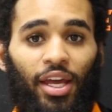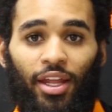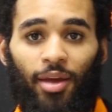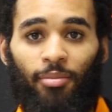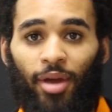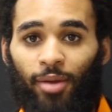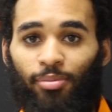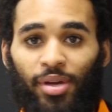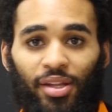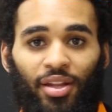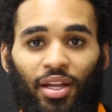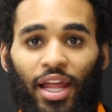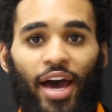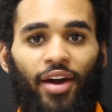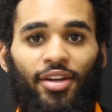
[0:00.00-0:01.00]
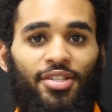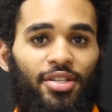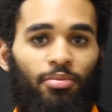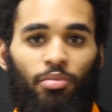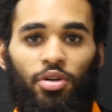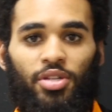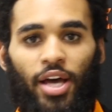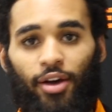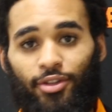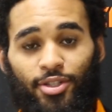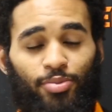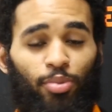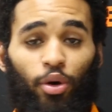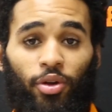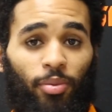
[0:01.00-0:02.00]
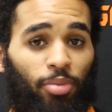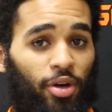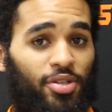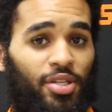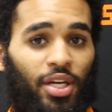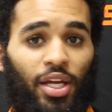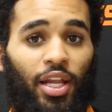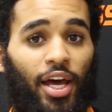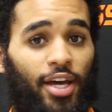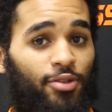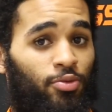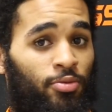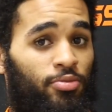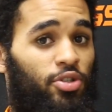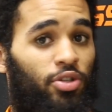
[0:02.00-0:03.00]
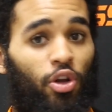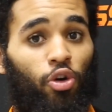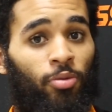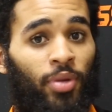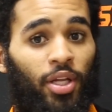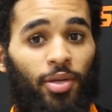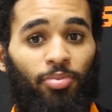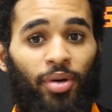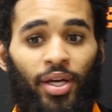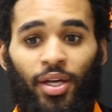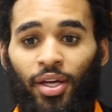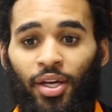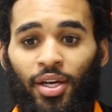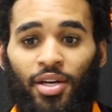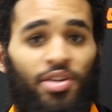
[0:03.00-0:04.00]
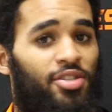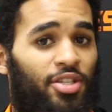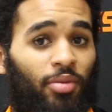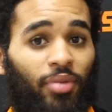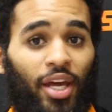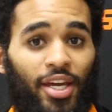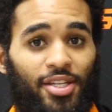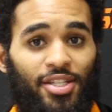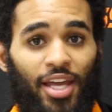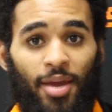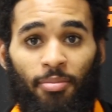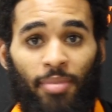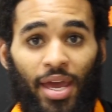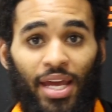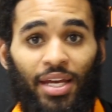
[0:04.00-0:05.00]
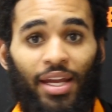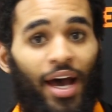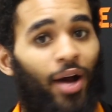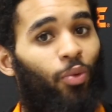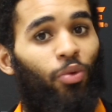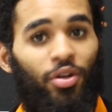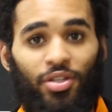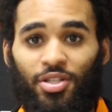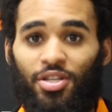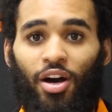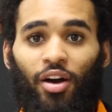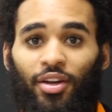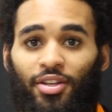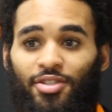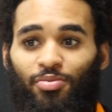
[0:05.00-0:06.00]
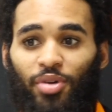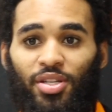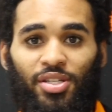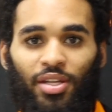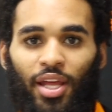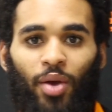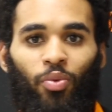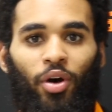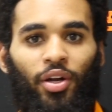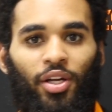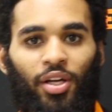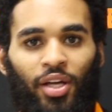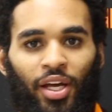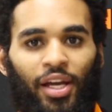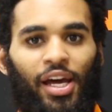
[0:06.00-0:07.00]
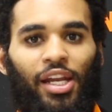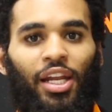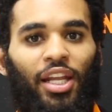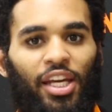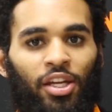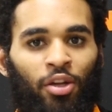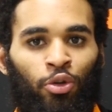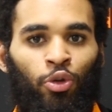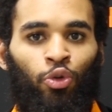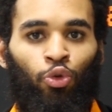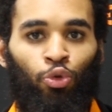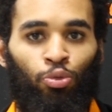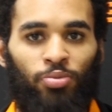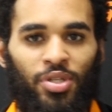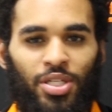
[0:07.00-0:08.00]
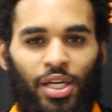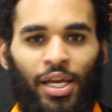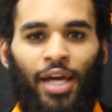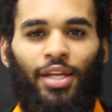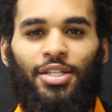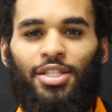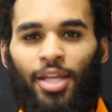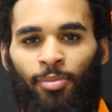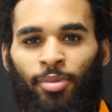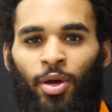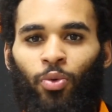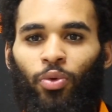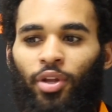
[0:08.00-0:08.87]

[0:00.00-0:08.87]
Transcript: They may be the loudest and most outspoken person in classrooms normally, but some days they may not want to talk as much and they want to kind of lean on the group to kind of step in